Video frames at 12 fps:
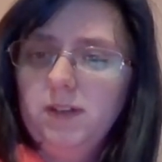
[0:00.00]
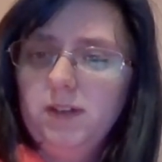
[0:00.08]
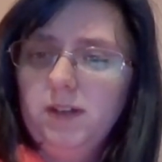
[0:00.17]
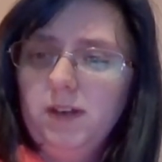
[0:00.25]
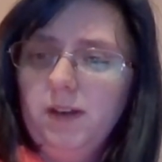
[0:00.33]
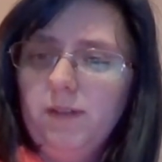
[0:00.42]

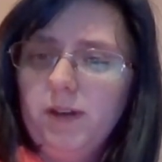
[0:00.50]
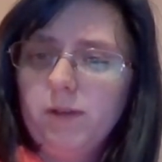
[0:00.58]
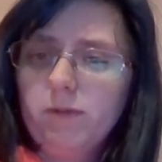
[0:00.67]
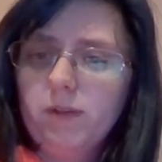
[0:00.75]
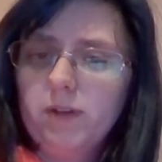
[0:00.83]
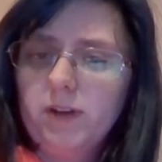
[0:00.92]
If
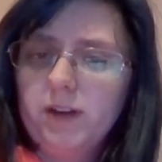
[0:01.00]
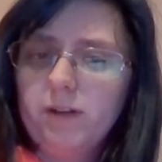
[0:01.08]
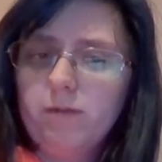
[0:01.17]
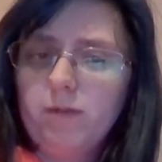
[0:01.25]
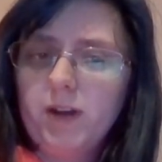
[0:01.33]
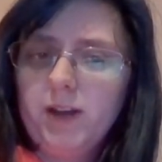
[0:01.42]
anyone can
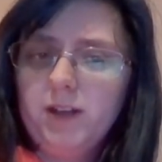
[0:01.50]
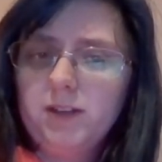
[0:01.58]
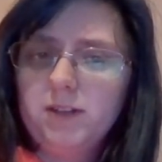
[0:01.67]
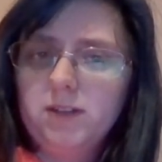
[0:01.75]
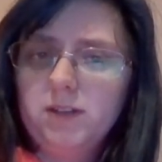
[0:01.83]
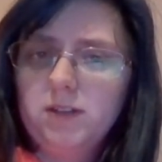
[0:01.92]
write
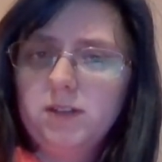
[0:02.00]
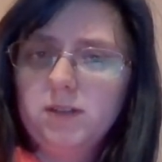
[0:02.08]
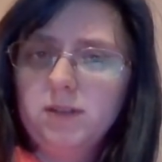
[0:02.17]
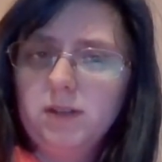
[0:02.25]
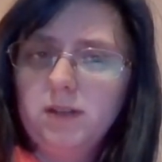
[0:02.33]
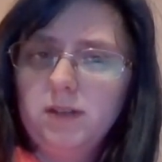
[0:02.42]

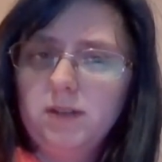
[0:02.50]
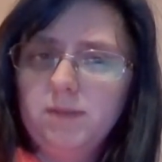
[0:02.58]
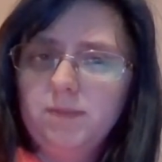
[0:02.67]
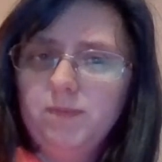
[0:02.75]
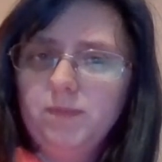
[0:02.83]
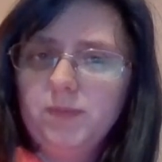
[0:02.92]

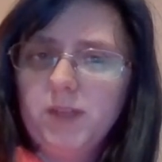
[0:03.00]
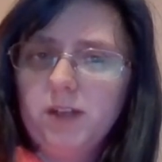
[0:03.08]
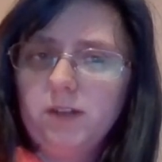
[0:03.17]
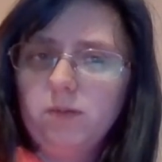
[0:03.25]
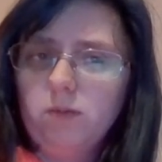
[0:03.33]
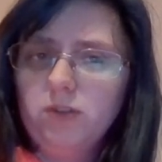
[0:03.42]

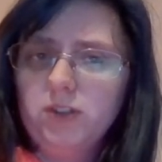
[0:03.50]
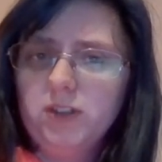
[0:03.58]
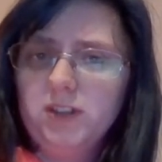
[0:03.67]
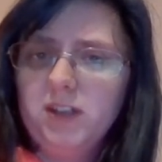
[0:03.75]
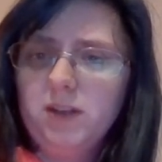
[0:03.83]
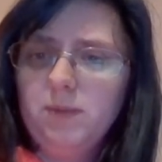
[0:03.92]
and wants to
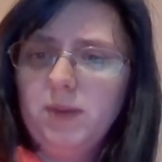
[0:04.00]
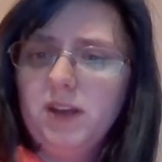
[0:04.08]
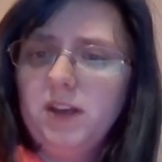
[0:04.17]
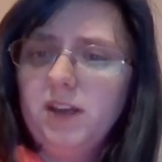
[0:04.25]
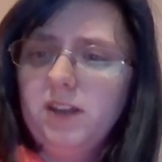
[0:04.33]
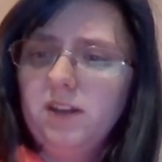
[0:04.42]
send me
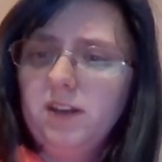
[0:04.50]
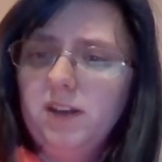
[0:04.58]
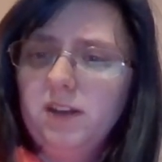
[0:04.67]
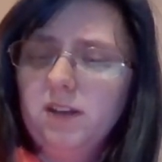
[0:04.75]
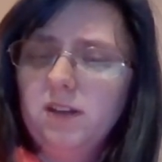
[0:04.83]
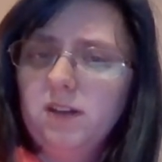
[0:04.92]
anything,
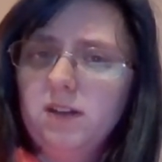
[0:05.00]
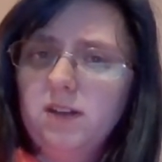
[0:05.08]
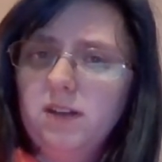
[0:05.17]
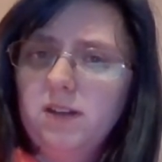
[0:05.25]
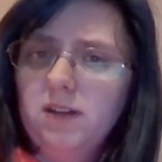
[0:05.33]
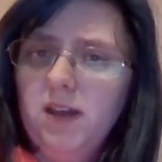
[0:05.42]

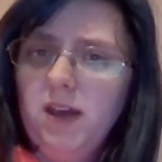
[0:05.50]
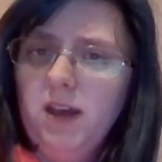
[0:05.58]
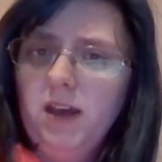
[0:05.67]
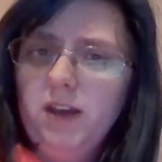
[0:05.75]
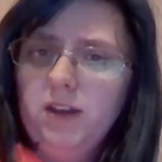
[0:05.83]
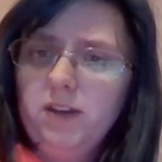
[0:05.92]

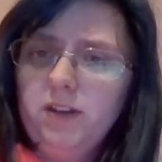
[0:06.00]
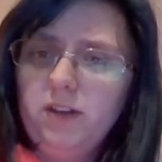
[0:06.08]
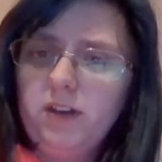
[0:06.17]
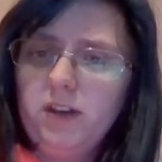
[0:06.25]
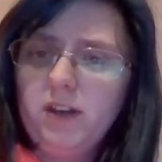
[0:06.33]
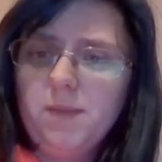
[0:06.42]
you
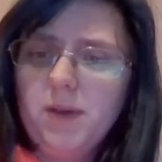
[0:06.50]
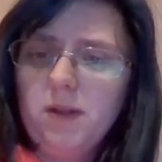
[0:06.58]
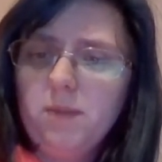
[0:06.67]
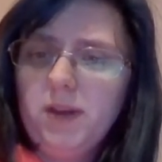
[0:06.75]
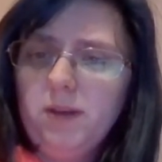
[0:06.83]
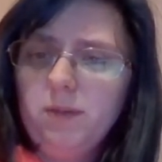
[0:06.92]
can email
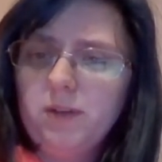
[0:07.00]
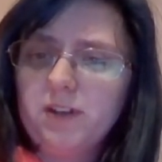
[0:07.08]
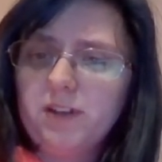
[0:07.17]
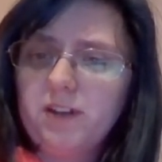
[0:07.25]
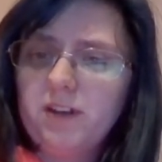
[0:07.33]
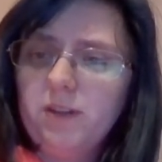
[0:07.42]
me, which I
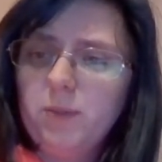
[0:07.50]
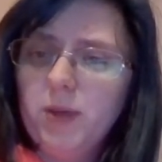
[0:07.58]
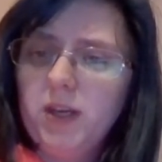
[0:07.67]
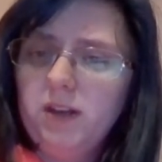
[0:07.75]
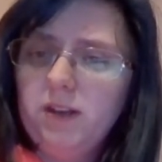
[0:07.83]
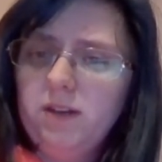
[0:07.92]
said in the
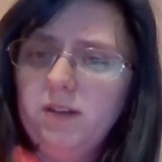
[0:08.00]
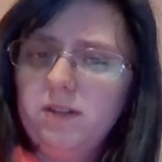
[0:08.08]
beginning.